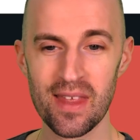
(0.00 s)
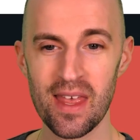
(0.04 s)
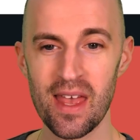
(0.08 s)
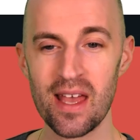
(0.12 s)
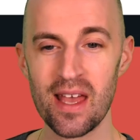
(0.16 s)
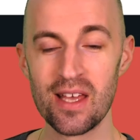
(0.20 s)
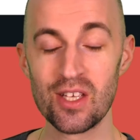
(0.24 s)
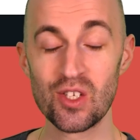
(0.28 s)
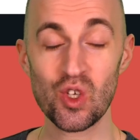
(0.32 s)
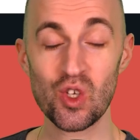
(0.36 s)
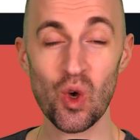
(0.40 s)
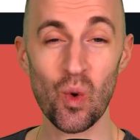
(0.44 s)

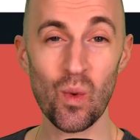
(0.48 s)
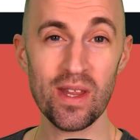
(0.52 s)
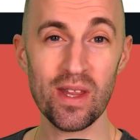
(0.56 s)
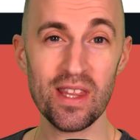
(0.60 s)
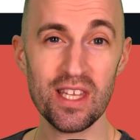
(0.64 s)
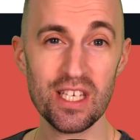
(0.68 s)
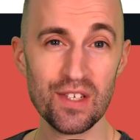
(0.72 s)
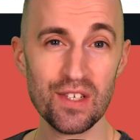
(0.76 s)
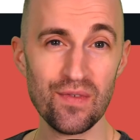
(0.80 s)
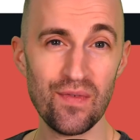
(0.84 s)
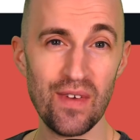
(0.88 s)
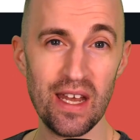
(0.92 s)
So in
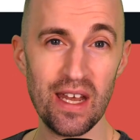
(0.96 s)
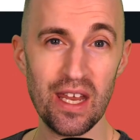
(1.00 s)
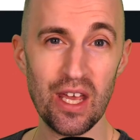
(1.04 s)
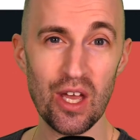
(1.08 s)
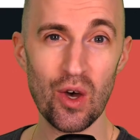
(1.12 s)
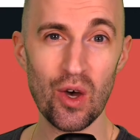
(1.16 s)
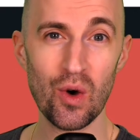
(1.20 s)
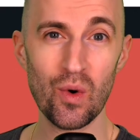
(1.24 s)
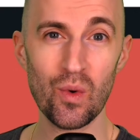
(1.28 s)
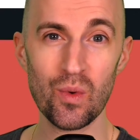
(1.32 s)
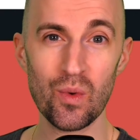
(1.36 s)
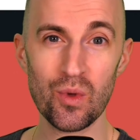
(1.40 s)
this
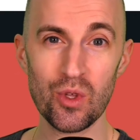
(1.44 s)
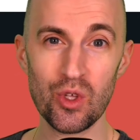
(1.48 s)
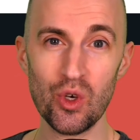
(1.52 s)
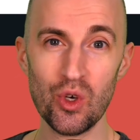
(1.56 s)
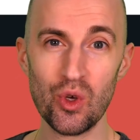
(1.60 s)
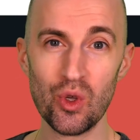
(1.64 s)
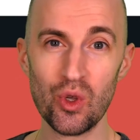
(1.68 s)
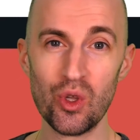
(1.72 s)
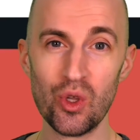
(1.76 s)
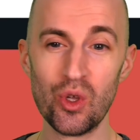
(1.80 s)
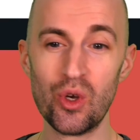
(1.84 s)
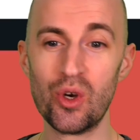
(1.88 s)
video
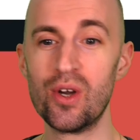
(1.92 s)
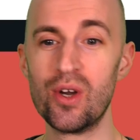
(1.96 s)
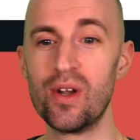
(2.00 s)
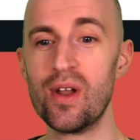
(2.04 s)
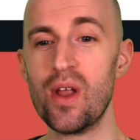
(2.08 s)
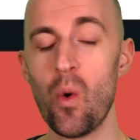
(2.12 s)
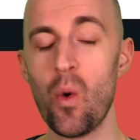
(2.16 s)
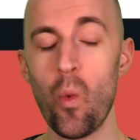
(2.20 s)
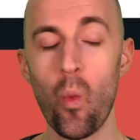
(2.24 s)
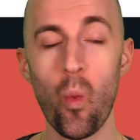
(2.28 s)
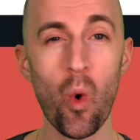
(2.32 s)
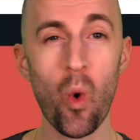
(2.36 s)
you'll learn
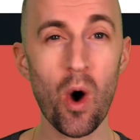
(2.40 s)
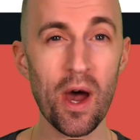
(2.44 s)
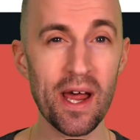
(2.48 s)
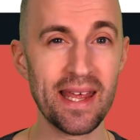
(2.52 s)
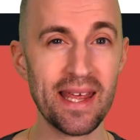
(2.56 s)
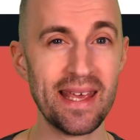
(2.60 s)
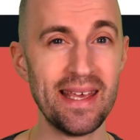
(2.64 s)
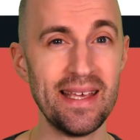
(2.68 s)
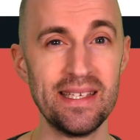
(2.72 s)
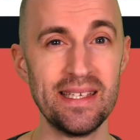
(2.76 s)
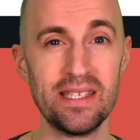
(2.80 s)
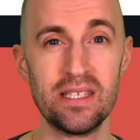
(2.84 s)
what
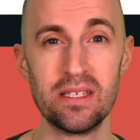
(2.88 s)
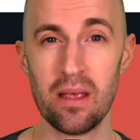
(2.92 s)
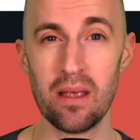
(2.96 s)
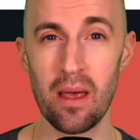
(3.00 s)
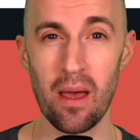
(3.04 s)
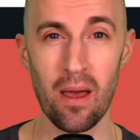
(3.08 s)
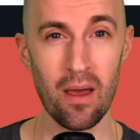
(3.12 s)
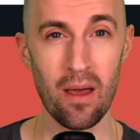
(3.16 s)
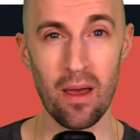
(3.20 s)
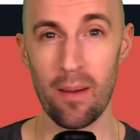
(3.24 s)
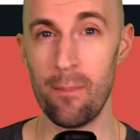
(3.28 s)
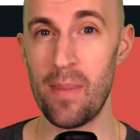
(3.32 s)
is
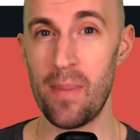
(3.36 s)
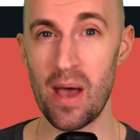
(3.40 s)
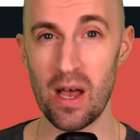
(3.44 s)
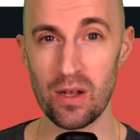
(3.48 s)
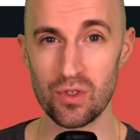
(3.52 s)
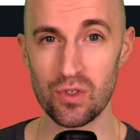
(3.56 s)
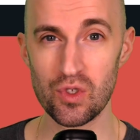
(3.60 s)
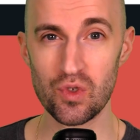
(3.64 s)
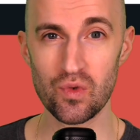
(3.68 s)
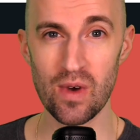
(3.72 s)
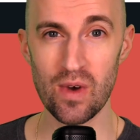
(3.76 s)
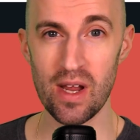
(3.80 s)
a
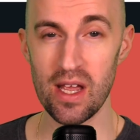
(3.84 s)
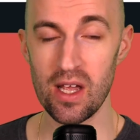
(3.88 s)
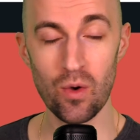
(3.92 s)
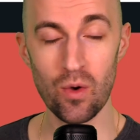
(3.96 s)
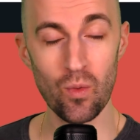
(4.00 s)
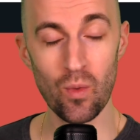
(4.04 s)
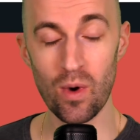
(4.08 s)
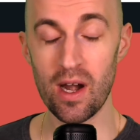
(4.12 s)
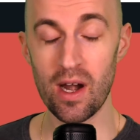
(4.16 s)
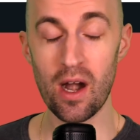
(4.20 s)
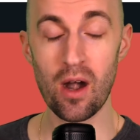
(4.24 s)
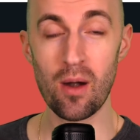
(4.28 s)
bounce rate, or
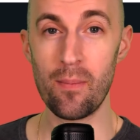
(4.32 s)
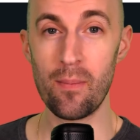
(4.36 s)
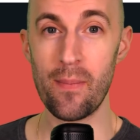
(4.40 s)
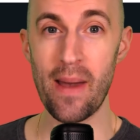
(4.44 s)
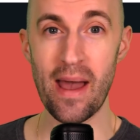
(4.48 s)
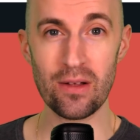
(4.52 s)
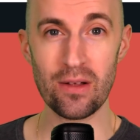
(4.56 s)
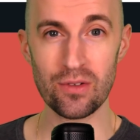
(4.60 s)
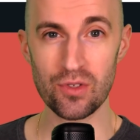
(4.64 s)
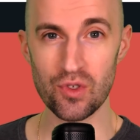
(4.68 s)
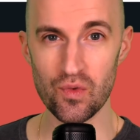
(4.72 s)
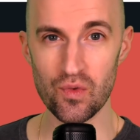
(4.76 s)
what are
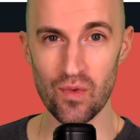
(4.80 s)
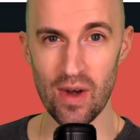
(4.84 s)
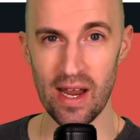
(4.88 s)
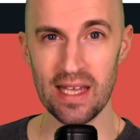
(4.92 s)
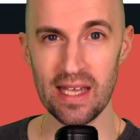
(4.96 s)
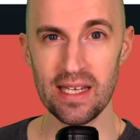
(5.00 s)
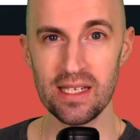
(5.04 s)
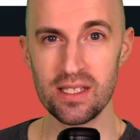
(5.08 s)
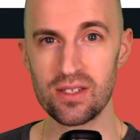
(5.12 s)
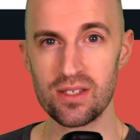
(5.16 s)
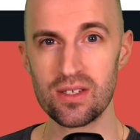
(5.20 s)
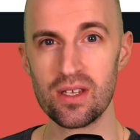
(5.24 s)
bounce
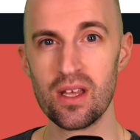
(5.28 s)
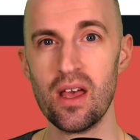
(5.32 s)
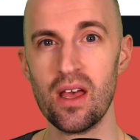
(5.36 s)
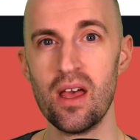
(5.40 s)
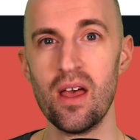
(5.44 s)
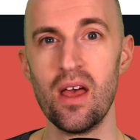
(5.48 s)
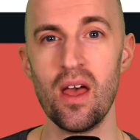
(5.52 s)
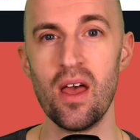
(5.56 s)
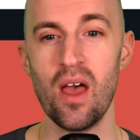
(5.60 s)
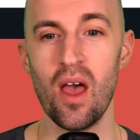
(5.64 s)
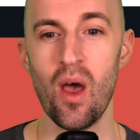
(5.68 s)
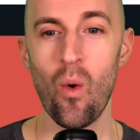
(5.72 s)
rates,
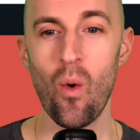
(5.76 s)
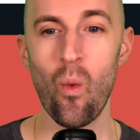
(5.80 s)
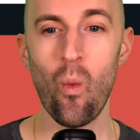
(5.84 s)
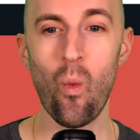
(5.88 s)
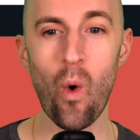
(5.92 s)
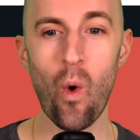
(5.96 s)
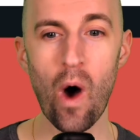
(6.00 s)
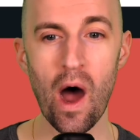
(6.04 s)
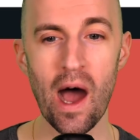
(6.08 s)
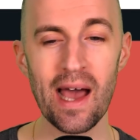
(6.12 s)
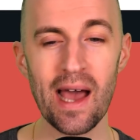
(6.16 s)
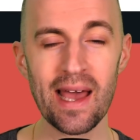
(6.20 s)

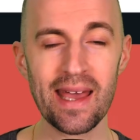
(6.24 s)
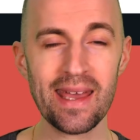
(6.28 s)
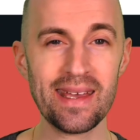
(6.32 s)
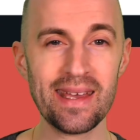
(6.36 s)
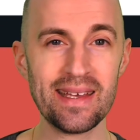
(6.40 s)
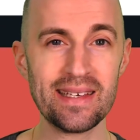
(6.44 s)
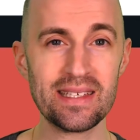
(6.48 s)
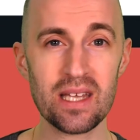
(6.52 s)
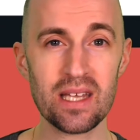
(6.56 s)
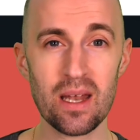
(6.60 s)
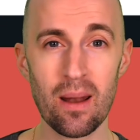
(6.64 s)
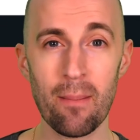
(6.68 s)
why
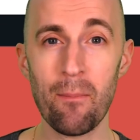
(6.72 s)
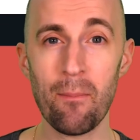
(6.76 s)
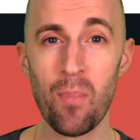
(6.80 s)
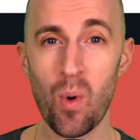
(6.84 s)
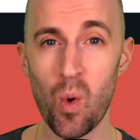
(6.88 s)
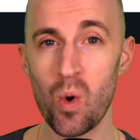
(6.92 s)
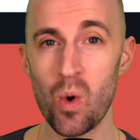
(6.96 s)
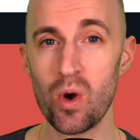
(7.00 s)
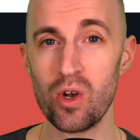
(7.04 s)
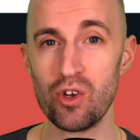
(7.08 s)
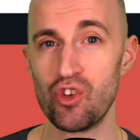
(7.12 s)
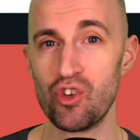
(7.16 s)
is it
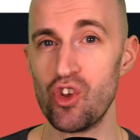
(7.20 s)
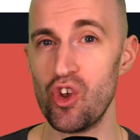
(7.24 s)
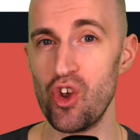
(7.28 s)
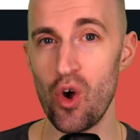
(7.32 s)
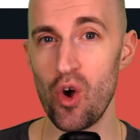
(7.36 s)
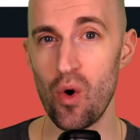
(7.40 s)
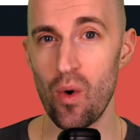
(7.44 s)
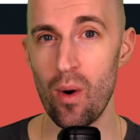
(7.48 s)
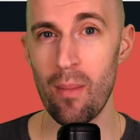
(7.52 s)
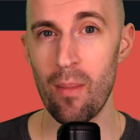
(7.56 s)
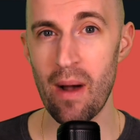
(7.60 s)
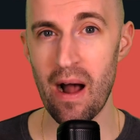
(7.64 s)
important to
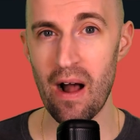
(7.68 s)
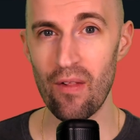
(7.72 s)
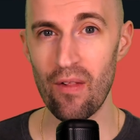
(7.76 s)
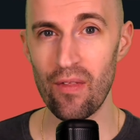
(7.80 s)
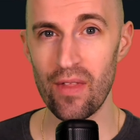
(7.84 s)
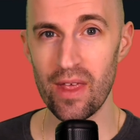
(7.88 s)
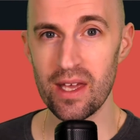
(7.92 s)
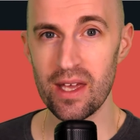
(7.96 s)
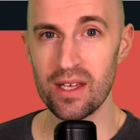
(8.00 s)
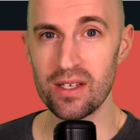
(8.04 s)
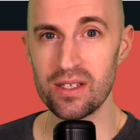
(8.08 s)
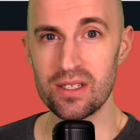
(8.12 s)
know about
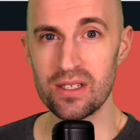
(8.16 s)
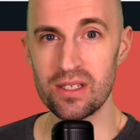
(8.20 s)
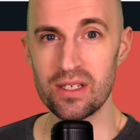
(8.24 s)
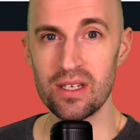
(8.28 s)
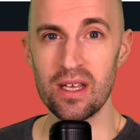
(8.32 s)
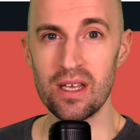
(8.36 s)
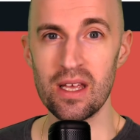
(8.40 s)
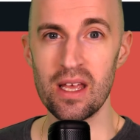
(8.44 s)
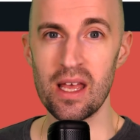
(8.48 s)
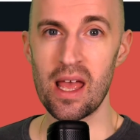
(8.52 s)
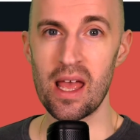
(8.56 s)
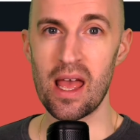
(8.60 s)
this
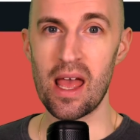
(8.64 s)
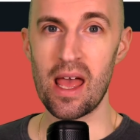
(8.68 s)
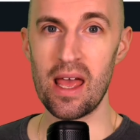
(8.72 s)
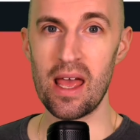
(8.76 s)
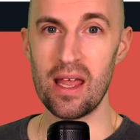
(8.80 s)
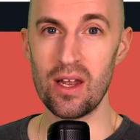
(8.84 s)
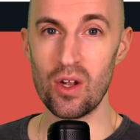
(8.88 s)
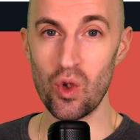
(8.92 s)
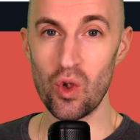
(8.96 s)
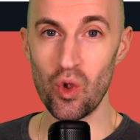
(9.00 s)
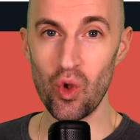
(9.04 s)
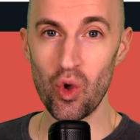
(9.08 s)

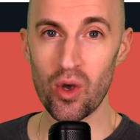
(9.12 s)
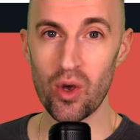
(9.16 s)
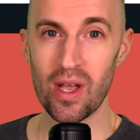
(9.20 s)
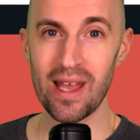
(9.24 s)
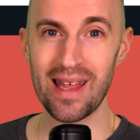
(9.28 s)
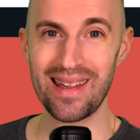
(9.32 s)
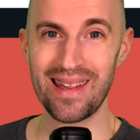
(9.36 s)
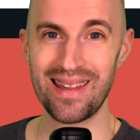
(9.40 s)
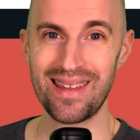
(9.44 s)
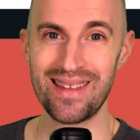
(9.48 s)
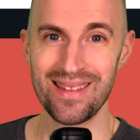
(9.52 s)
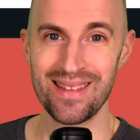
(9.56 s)
and look
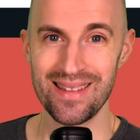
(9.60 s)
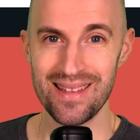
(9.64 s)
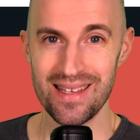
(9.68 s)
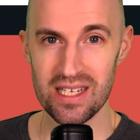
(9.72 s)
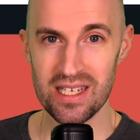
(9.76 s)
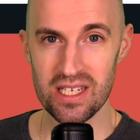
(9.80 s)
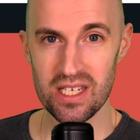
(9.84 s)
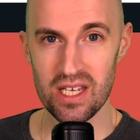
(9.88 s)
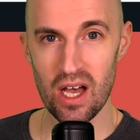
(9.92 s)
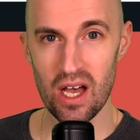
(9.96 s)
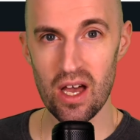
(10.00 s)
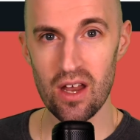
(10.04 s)
at
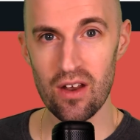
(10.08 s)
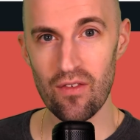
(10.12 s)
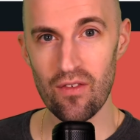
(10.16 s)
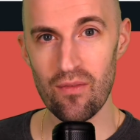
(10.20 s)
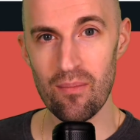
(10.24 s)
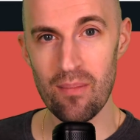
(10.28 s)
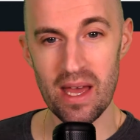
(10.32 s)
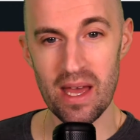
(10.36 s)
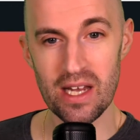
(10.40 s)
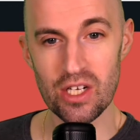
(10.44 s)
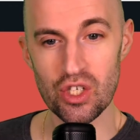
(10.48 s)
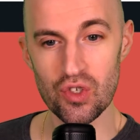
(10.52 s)
this kind of
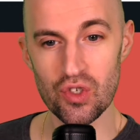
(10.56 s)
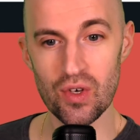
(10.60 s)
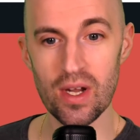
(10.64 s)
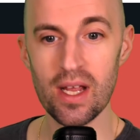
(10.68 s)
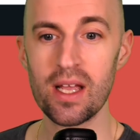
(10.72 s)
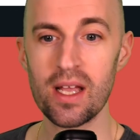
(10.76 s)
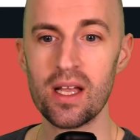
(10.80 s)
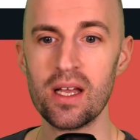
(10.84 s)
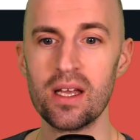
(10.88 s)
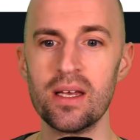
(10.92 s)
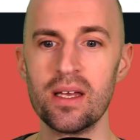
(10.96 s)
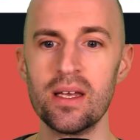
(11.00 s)

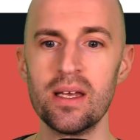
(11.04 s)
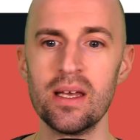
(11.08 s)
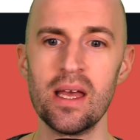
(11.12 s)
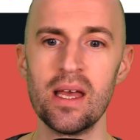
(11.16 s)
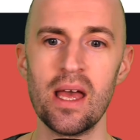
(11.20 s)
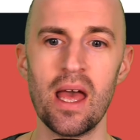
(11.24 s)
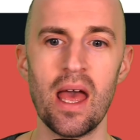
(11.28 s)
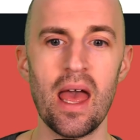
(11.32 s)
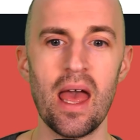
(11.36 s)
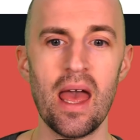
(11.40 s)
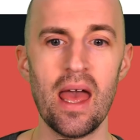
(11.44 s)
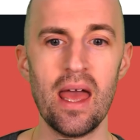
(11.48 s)
metric,
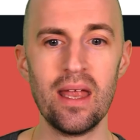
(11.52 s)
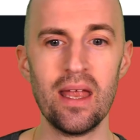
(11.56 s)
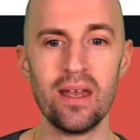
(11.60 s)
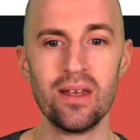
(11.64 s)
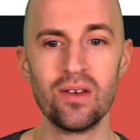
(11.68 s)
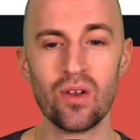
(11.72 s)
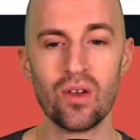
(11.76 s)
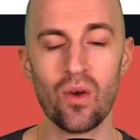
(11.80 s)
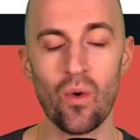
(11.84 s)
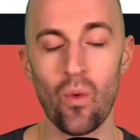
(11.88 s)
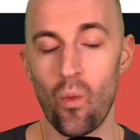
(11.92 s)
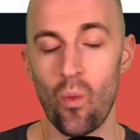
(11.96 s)

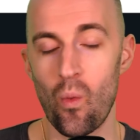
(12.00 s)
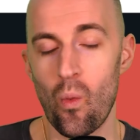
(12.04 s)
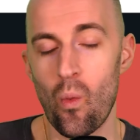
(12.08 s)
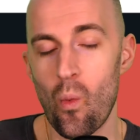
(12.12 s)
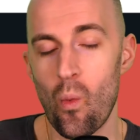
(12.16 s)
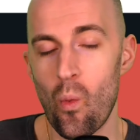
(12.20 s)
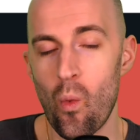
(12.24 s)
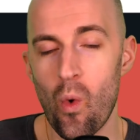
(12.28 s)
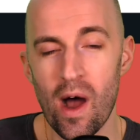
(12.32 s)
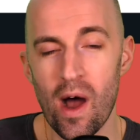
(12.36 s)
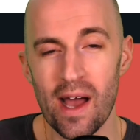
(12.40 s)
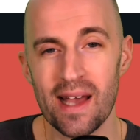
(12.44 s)
and
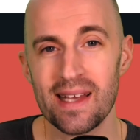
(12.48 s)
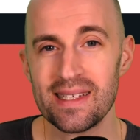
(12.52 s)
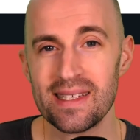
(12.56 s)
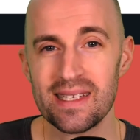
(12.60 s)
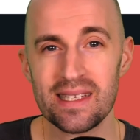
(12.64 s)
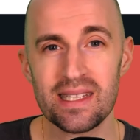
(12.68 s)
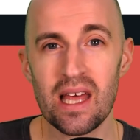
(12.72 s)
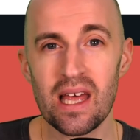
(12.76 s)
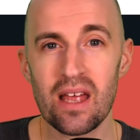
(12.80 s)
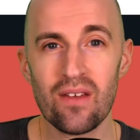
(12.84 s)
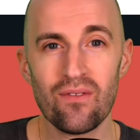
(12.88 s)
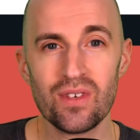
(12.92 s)
why is
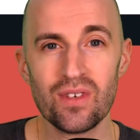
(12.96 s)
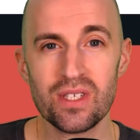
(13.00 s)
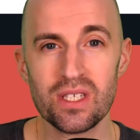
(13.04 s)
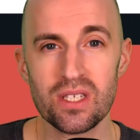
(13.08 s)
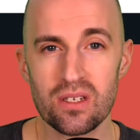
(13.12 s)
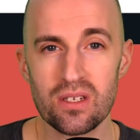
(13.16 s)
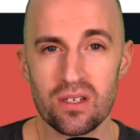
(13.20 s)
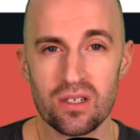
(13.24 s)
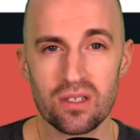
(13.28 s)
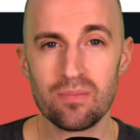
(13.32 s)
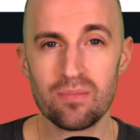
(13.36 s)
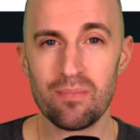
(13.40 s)
it that
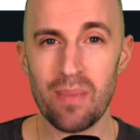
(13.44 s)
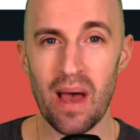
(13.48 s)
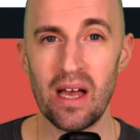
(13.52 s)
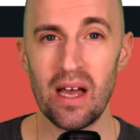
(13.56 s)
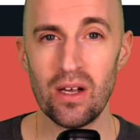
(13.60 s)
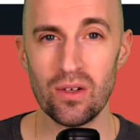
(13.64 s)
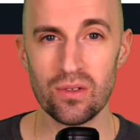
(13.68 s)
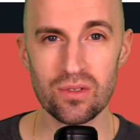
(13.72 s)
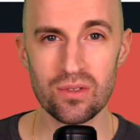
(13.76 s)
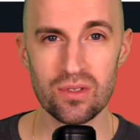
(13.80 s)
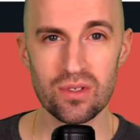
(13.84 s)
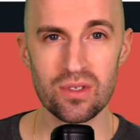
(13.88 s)
visitors
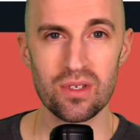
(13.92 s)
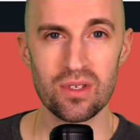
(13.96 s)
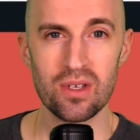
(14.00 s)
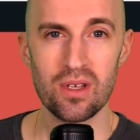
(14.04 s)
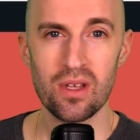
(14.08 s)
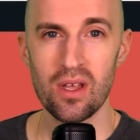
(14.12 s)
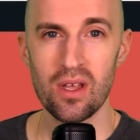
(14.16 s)
bounce?